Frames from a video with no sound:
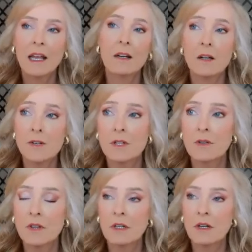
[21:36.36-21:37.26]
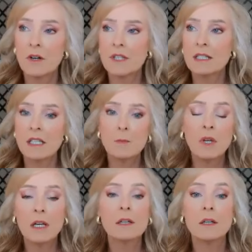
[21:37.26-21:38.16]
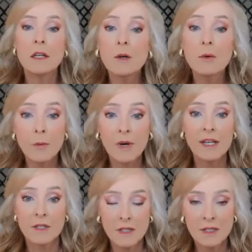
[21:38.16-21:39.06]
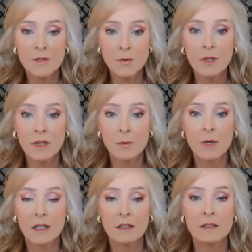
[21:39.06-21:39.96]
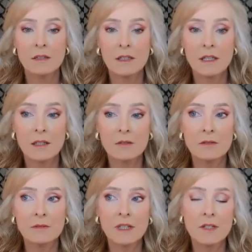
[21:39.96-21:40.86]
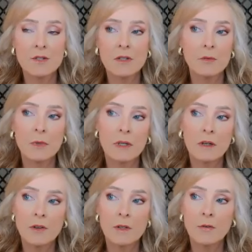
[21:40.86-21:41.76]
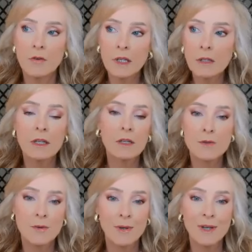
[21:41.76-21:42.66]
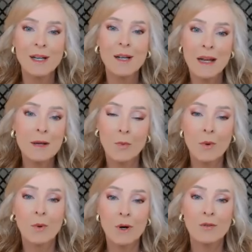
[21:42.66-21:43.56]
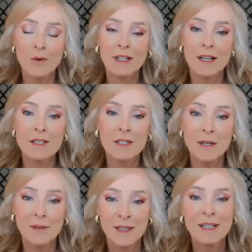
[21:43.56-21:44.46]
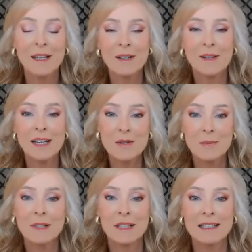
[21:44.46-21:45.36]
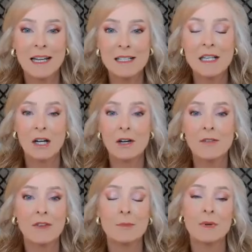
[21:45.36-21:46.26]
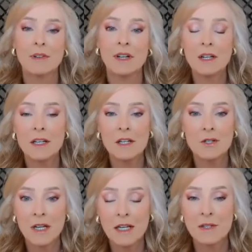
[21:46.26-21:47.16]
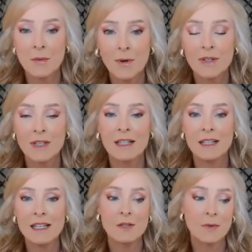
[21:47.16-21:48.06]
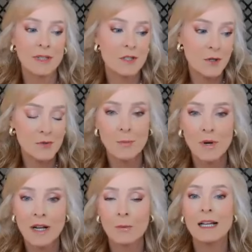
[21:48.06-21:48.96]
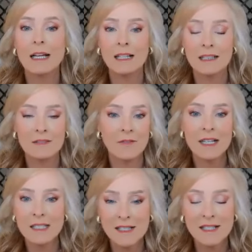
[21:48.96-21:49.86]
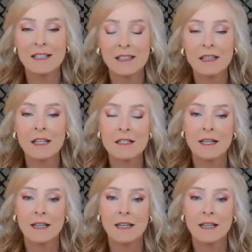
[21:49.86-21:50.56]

and also the on-site team getting to know the residents really well and and they just don't want to hurt their feelings or make more work for ignacio you know he's the right. one that takes care of them when their air conditioning isn't working and he's the one that shows up right away and fixes it and things